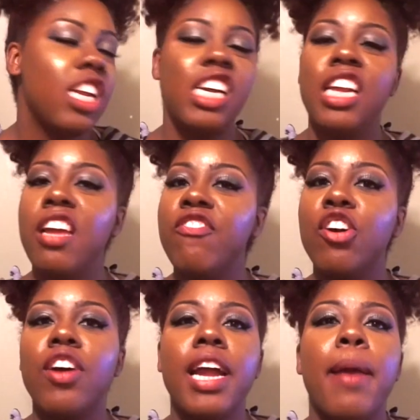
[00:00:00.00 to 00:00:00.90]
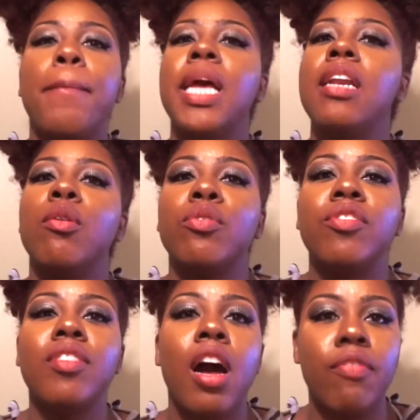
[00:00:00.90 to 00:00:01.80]
Leave your hair pillow
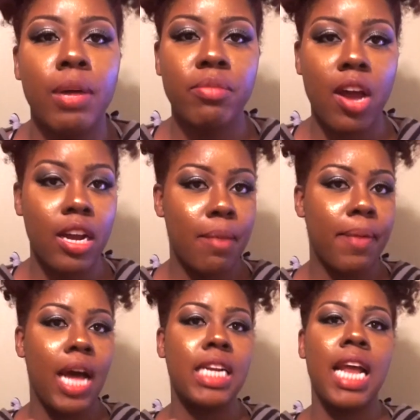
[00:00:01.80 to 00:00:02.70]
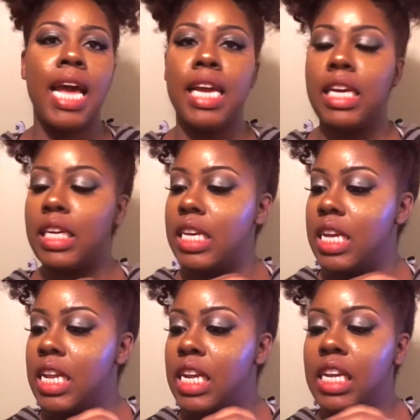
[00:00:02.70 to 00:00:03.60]
soft. I'm talking about like,
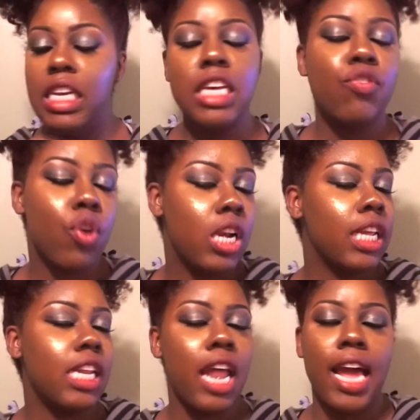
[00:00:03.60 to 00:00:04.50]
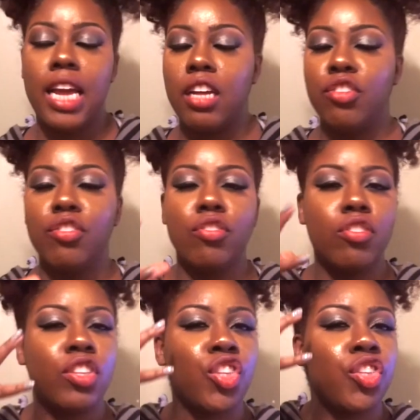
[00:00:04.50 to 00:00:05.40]
literally like
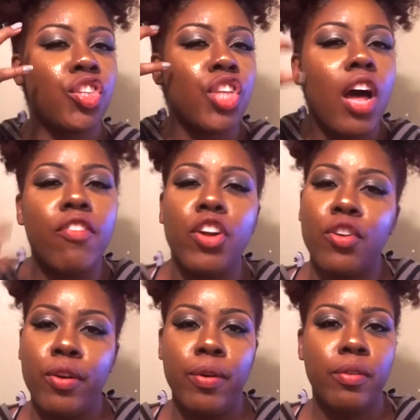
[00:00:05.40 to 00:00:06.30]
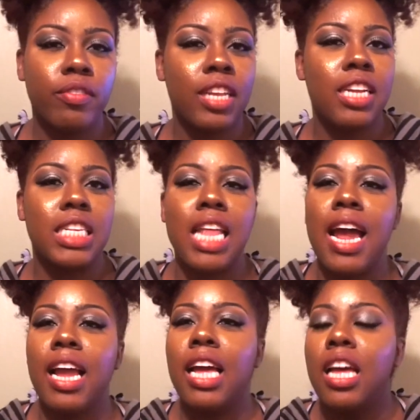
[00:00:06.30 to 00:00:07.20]
soft curls. That's
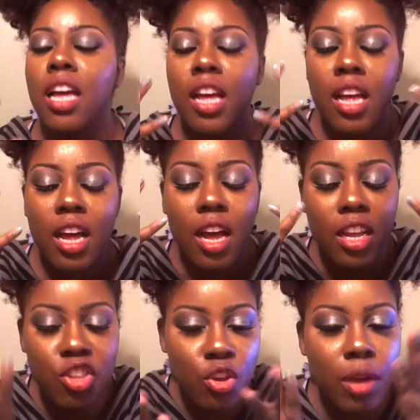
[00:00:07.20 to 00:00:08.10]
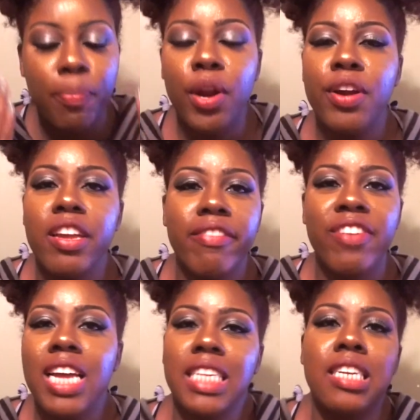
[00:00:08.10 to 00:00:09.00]
like, you could bury your
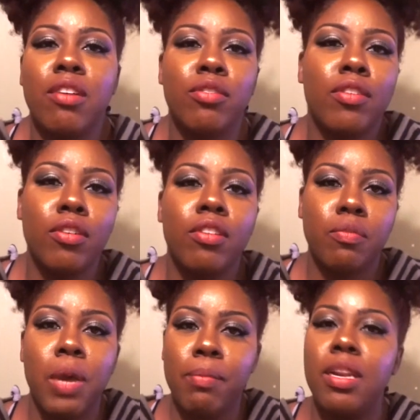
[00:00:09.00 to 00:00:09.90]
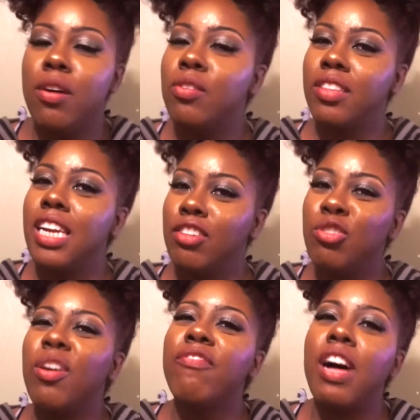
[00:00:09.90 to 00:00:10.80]
face in those curls, baby. Those things
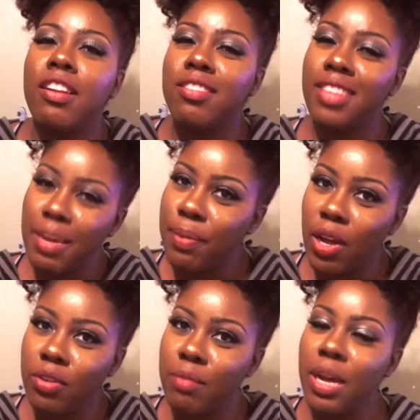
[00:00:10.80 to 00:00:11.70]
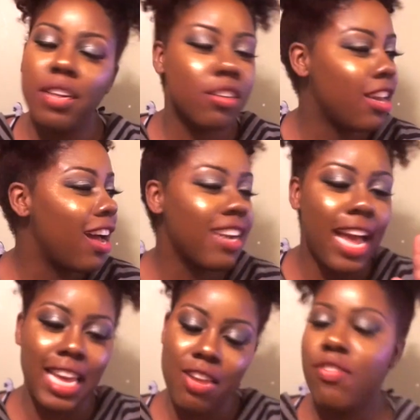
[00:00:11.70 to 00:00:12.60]
you could fall asleep on. Y'all
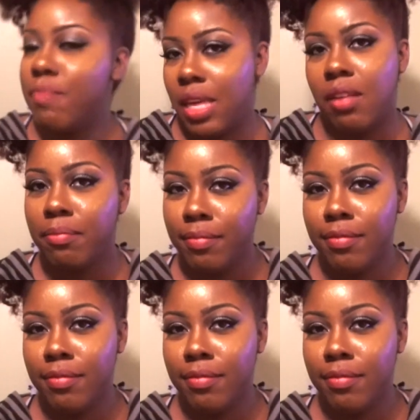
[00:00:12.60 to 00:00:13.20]
not hearing me.